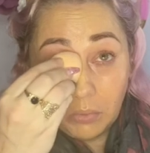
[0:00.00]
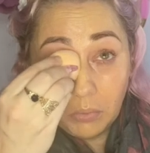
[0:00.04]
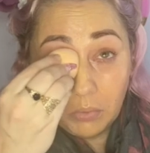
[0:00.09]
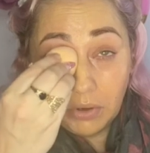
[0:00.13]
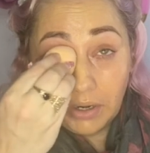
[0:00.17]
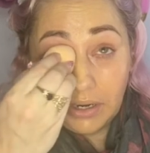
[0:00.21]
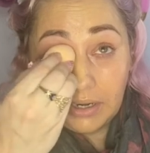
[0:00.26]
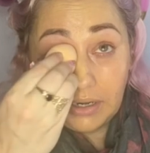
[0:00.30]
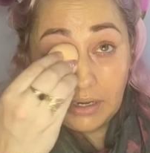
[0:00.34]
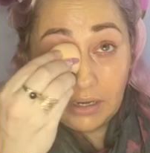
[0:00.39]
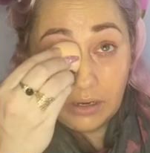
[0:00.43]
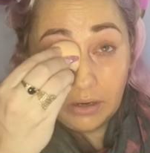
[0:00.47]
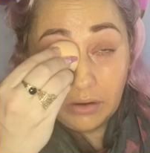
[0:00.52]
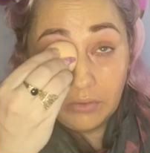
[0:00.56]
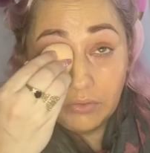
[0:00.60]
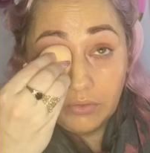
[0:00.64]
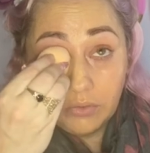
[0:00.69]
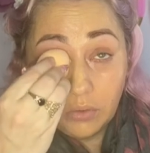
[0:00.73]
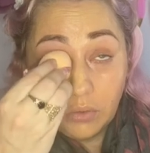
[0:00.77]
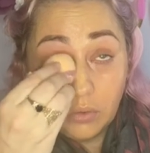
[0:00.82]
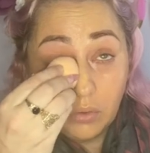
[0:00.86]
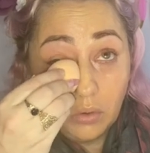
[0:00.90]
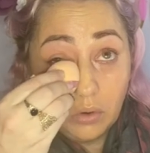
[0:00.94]
waiting
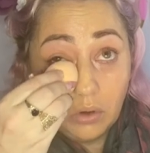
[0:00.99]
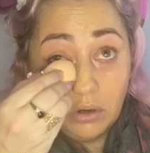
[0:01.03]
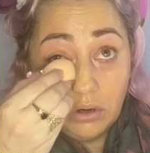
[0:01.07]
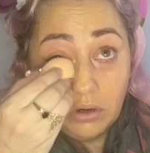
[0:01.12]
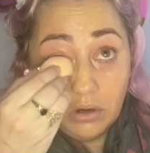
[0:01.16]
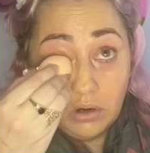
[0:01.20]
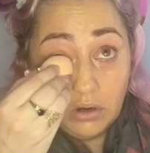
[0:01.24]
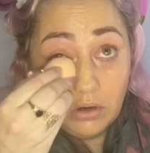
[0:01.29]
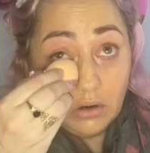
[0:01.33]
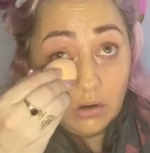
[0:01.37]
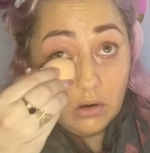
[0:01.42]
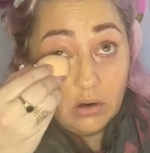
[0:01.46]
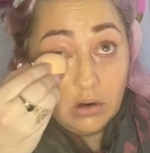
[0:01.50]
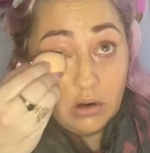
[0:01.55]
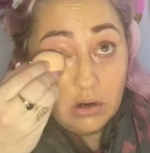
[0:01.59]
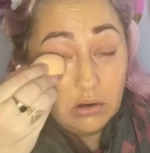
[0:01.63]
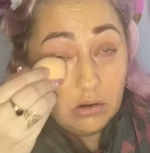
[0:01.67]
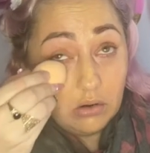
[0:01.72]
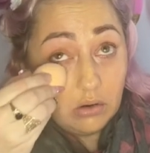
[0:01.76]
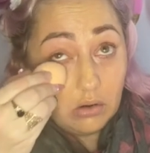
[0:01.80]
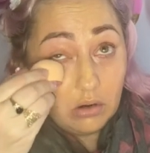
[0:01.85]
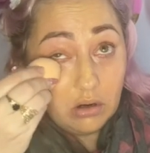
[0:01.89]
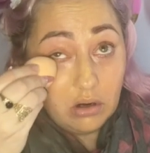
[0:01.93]
for
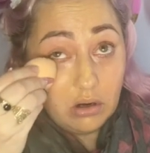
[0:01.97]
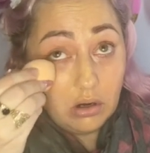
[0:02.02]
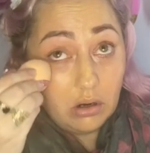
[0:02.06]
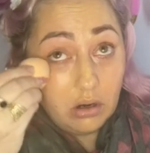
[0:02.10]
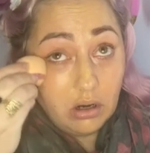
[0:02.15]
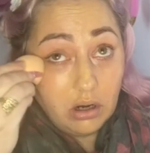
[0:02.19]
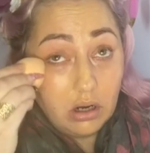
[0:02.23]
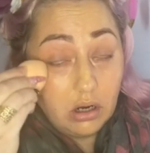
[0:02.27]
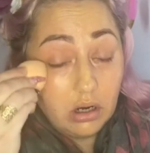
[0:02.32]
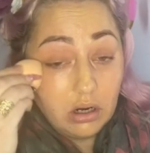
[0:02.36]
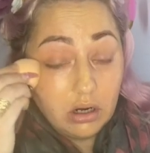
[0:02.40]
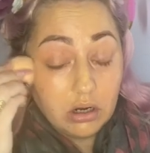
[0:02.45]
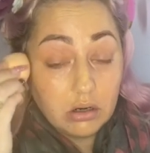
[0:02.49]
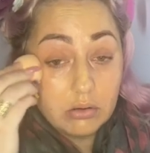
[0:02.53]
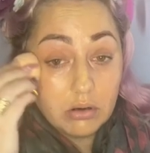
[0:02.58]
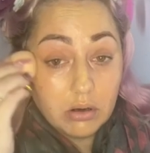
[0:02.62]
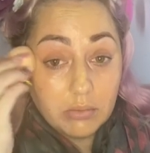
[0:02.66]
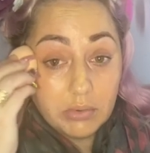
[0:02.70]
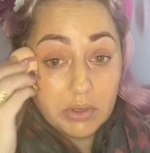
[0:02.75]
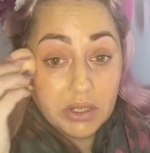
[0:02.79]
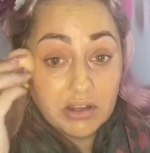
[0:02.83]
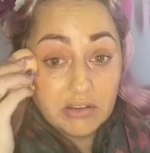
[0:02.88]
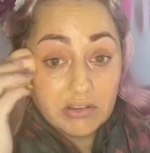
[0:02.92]

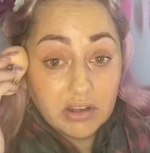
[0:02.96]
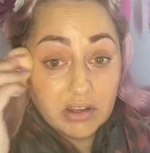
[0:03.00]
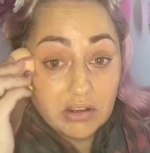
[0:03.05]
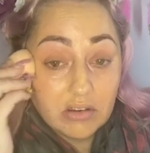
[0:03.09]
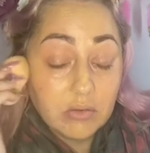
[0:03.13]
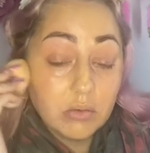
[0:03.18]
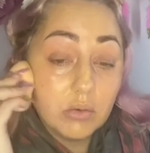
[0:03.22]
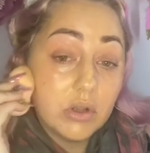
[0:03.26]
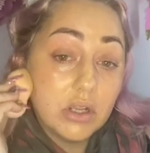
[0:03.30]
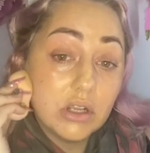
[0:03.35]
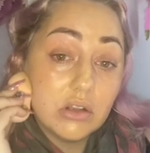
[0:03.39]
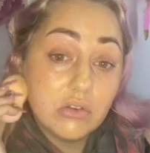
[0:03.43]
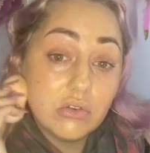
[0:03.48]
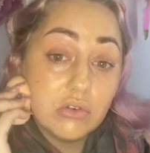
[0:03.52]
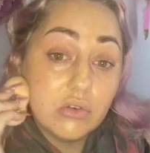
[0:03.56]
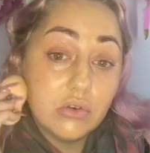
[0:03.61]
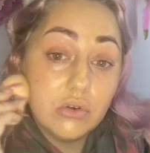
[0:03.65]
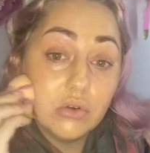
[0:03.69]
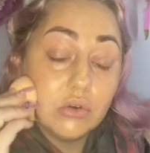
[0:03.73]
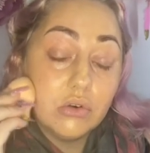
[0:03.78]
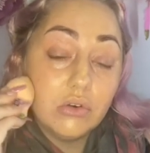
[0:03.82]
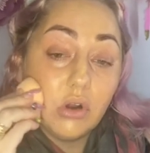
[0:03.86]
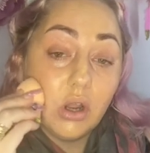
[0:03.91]
probably 6 weeks
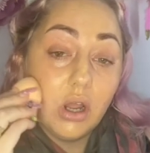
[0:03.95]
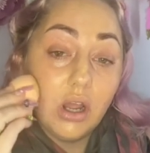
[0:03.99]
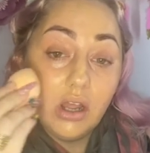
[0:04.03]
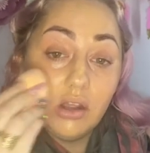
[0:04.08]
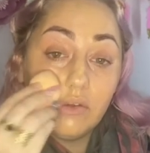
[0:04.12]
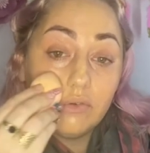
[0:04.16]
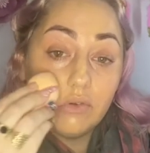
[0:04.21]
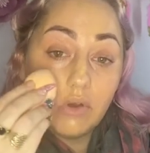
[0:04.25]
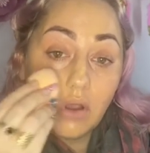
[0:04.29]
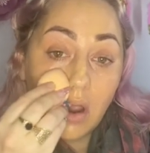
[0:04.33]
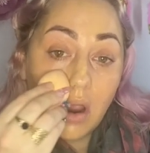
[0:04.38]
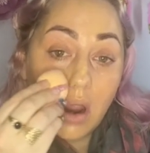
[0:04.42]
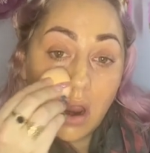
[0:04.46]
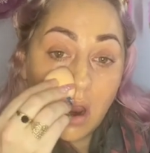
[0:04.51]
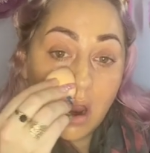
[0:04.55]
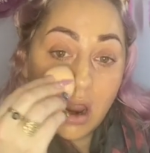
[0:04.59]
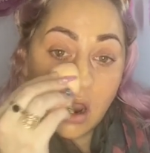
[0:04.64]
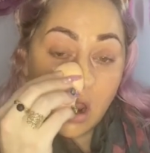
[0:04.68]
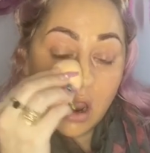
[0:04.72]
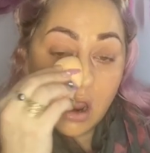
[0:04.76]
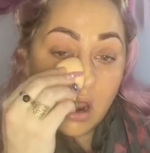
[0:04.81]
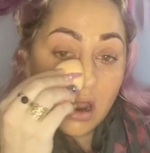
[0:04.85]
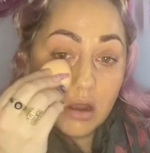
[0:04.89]
to arrive,
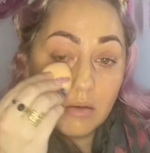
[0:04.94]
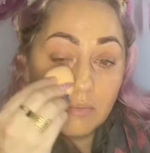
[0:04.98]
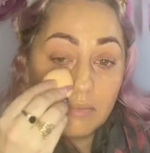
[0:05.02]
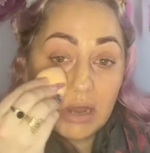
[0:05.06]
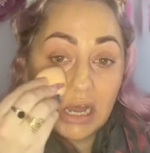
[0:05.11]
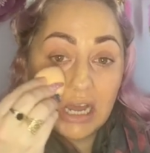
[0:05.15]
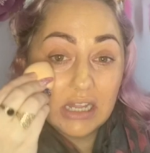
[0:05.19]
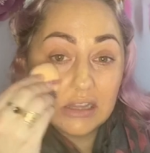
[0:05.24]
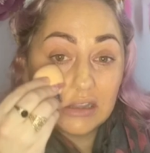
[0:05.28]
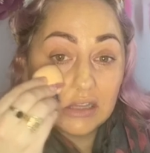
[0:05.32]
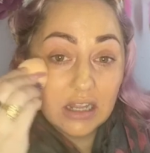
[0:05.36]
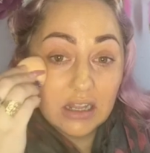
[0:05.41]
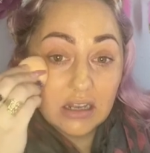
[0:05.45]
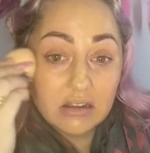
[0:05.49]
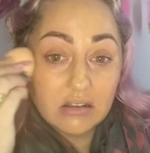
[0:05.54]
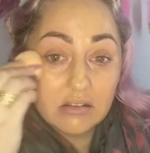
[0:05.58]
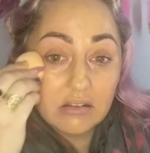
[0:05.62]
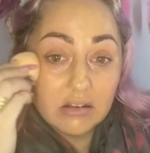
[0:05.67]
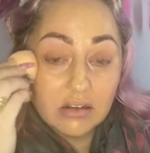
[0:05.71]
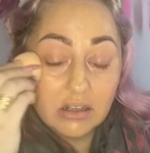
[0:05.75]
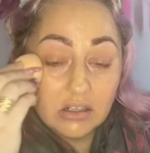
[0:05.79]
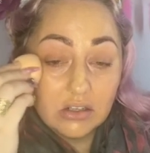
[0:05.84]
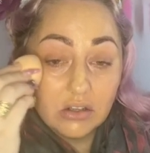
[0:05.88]
but that's
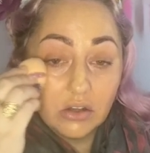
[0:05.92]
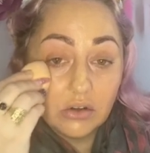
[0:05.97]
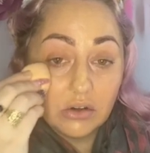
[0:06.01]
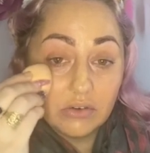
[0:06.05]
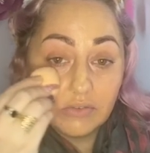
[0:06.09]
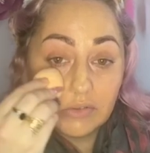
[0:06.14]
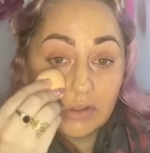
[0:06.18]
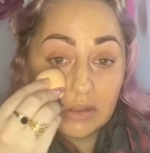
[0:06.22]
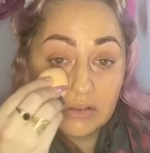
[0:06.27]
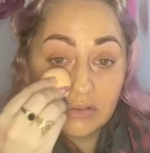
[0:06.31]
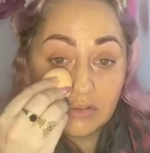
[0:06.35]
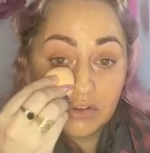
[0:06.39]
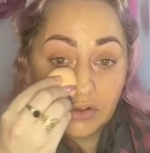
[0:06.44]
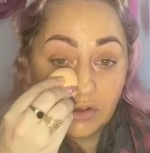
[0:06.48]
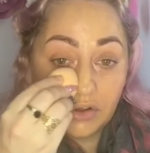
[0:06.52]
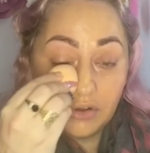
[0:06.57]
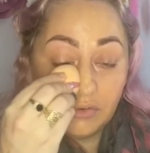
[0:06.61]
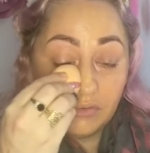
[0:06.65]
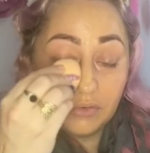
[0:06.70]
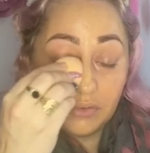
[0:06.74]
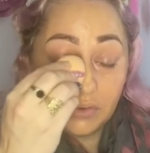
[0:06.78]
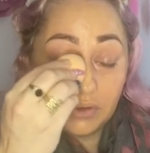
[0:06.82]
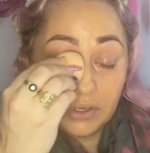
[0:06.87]
a lot of that's
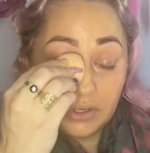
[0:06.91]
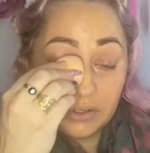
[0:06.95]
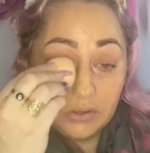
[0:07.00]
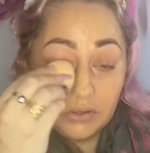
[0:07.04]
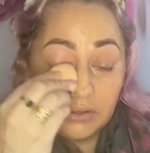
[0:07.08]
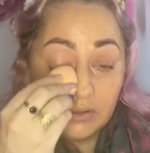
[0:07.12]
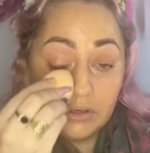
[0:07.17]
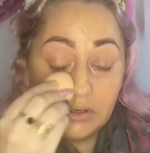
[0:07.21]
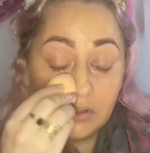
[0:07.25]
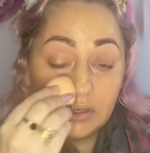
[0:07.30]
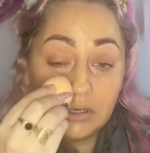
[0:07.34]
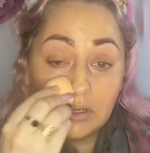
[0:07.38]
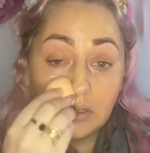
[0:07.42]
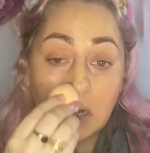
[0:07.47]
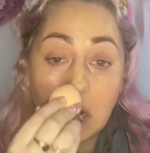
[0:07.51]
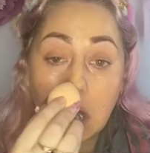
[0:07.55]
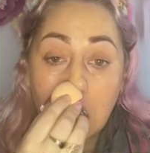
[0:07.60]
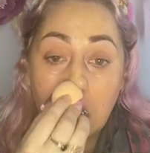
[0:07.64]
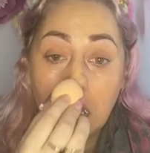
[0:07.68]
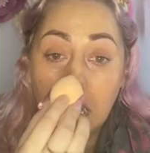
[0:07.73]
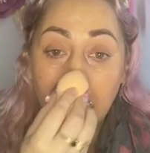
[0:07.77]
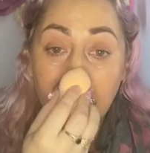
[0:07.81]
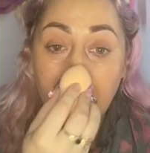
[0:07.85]
COVID
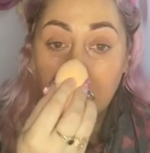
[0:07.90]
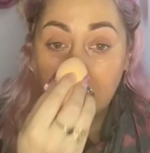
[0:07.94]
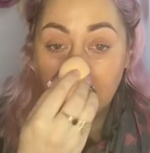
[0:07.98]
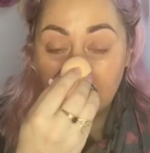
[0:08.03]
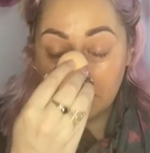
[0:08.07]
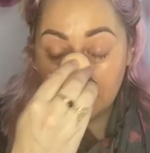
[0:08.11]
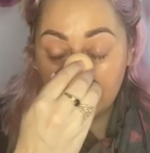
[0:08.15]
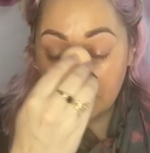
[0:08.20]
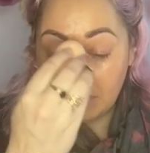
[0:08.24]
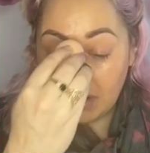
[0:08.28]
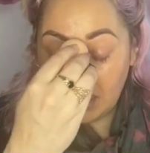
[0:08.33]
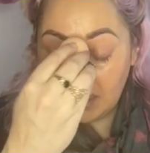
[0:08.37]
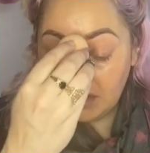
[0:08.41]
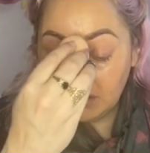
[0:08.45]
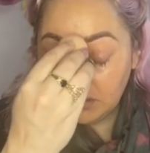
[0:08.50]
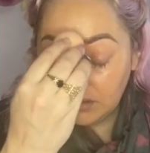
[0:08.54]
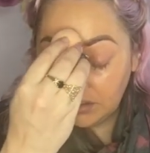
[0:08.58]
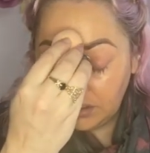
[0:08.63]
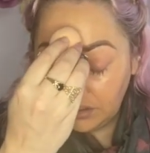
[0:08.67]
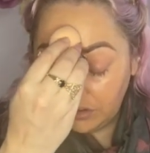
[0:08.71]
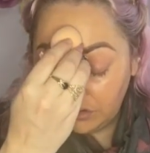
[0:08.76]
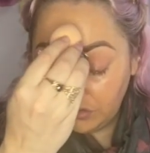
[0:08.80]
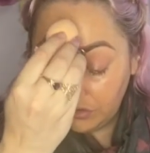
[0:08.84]
male
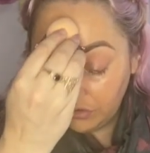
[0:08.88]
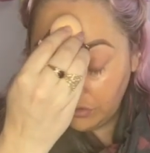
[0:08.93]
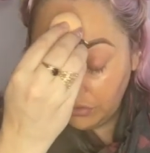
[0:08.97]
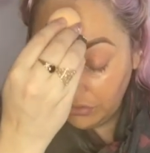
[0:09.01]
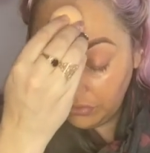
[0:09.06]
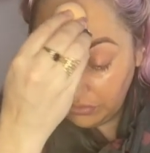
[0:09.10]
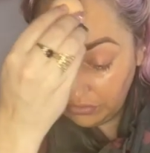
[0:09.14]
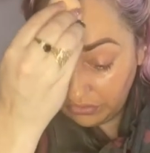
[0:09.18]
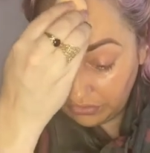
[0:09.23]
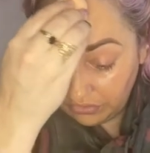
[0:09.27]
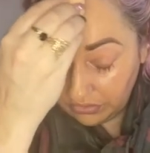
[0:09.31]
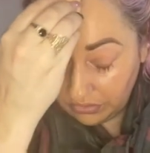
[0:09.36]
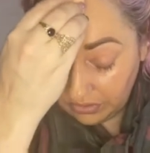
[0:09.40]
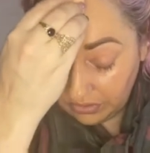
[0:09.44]
issues.